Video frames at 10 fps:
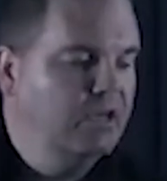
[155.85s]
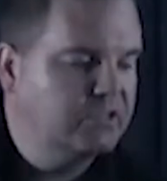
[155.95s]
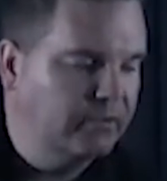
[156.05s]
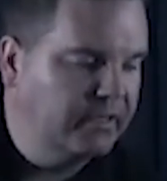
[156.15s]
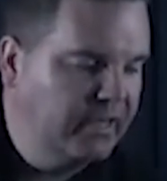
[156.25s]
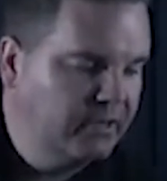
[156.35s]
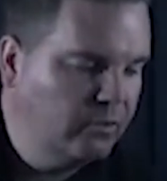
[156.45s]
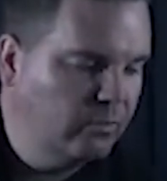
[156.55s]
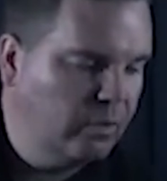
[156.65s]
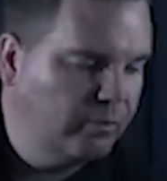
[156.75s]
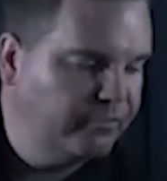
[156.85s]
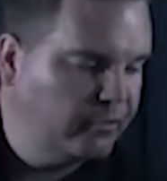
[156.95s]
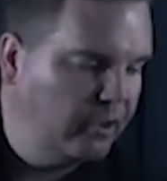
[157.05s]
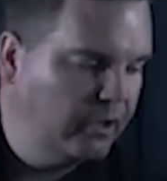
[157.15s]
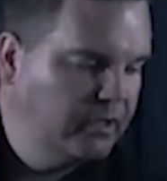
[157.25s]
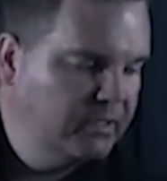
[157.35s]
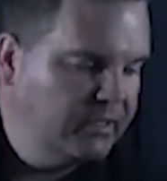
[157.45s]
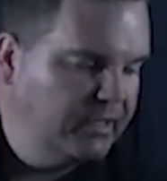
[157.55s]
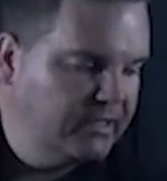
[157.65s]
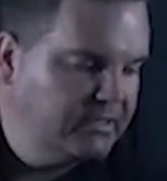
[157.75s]
So again, what we've got
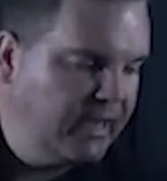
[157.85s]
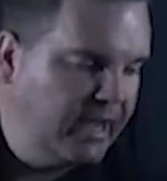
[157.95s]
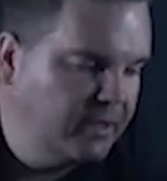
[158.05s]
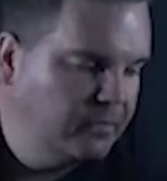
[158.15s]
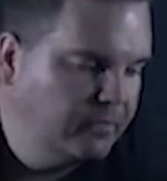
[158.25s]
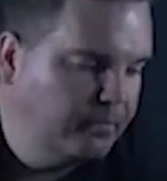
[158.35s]
is a